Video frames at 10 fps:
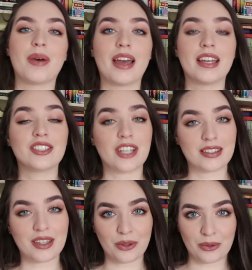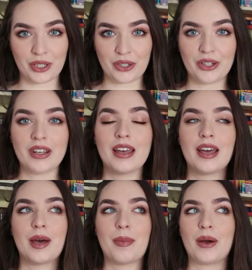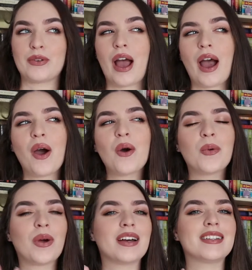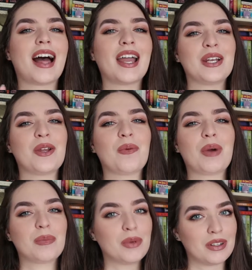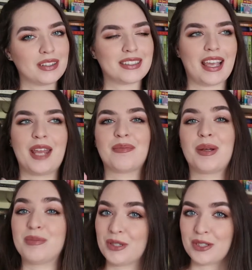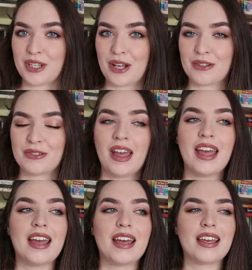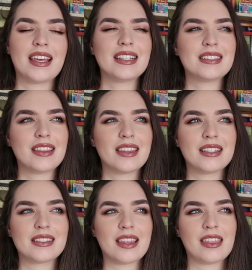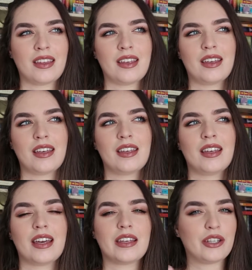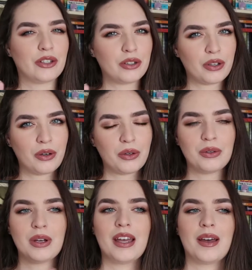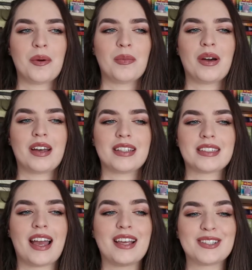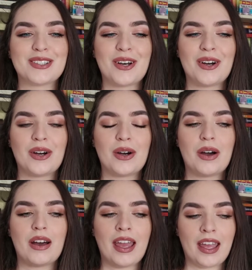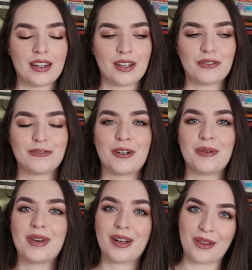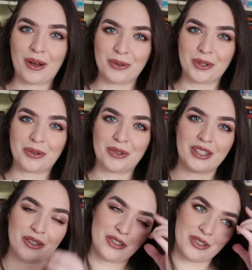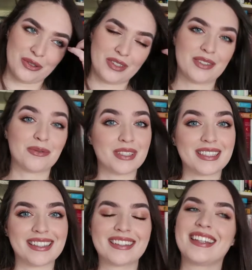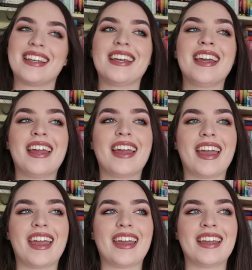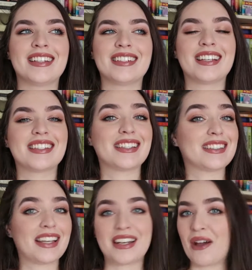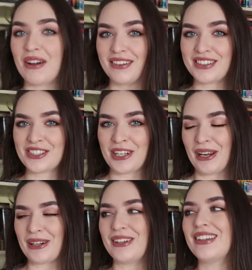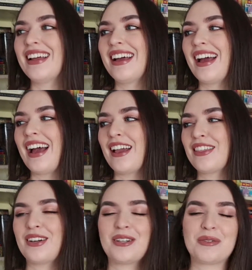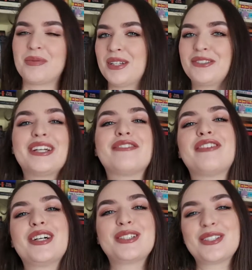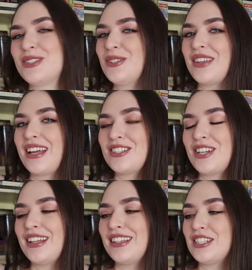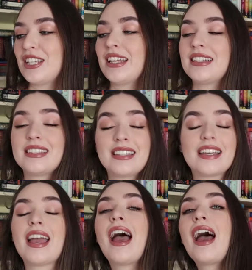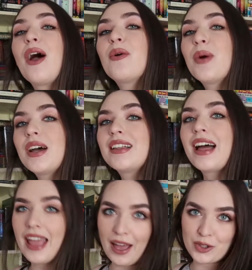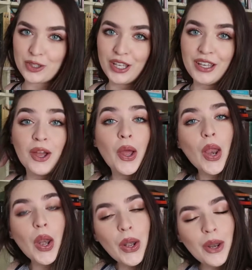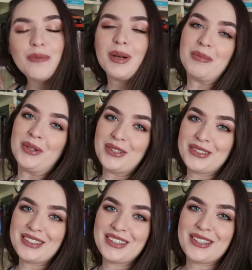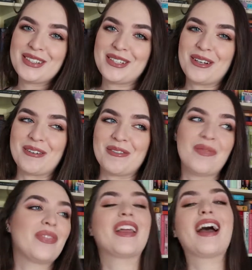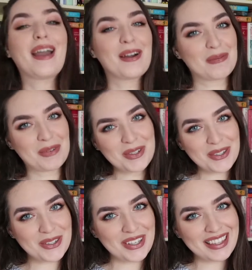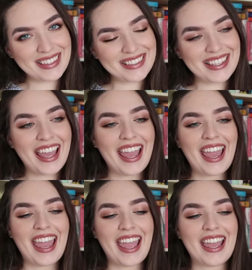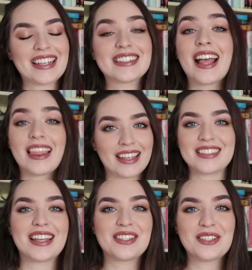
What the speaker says: by JessetheReader about how well I know my books and my bookshelf. He did this, I think, a year ago, but I saw Hannah from A Clockwork Reader do this recently, and since I now have a channel, I thought it would be great fun to do that challenge and see how well I actually know my books. So I hope you enjoyed this, and let's get